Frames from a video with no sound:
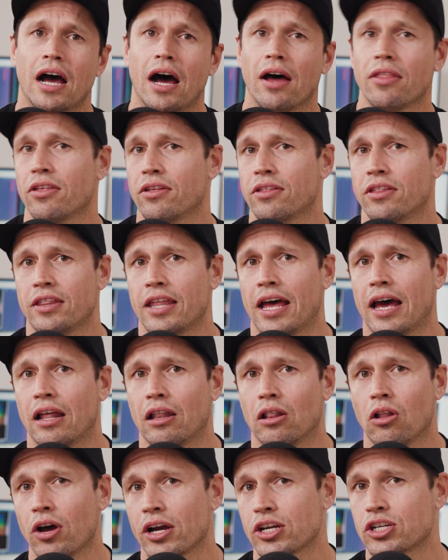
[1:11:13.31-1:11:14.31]
Other than
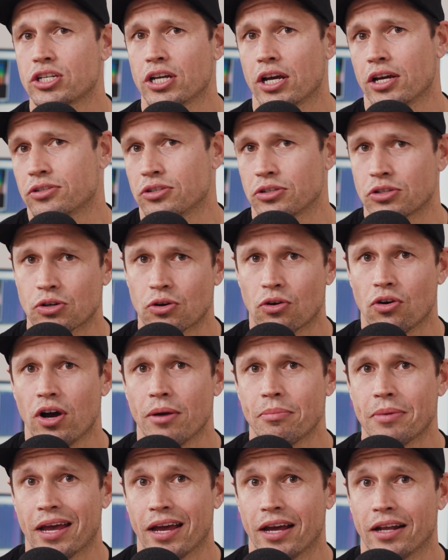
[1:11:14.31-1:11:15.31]
that, like, share,
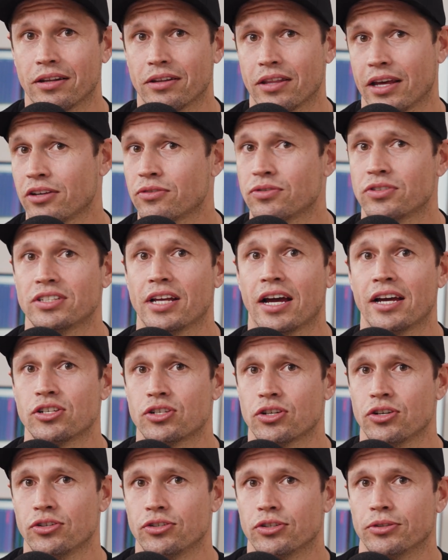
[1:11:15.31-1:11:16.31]
subscribe, and thanks for staying
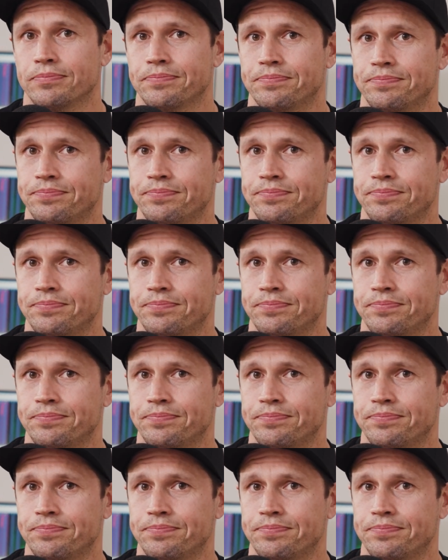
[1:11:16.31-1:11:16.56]
tuned.